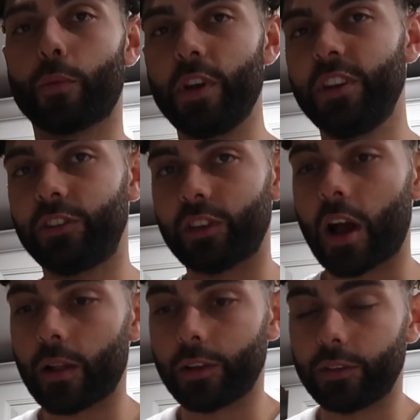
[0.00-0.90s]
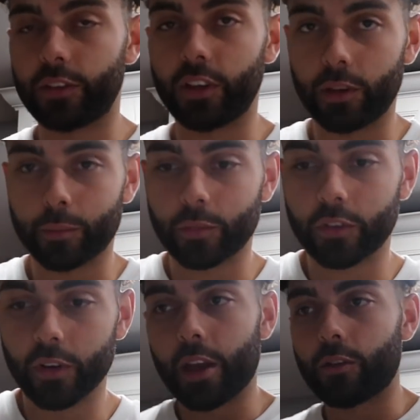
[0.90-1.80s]
three solid
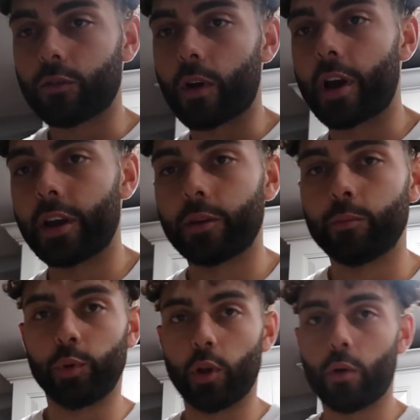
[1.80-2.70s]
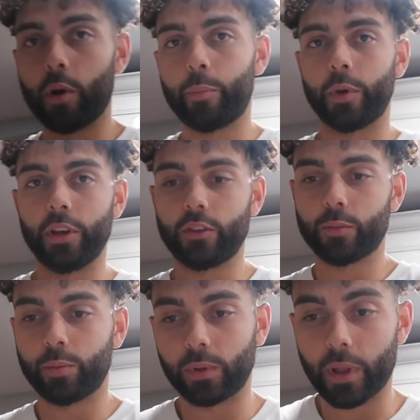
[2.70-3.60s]
teams and try and blow up
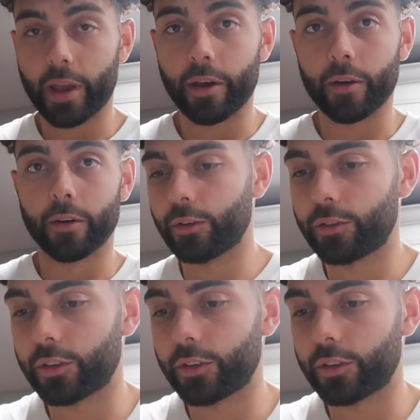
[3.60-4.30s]
each player to a